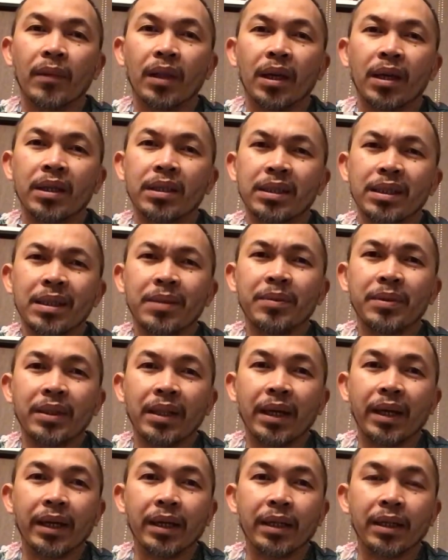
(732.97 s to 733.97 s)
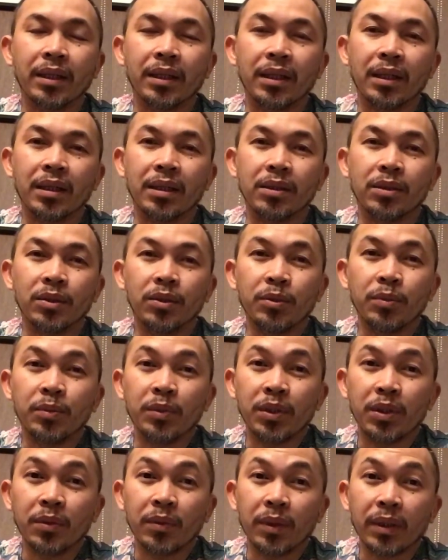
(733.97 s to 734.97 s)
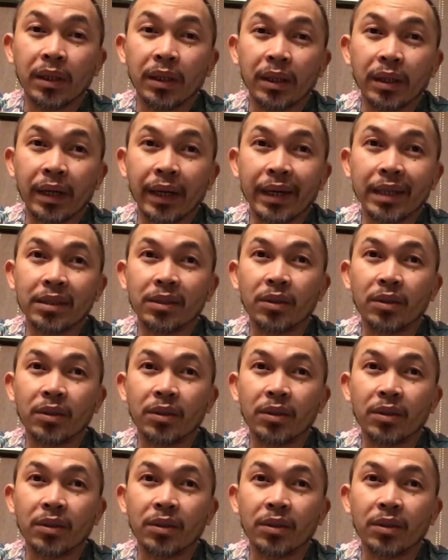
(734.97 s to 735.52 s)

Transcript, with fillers: it seems like the Zoom G one X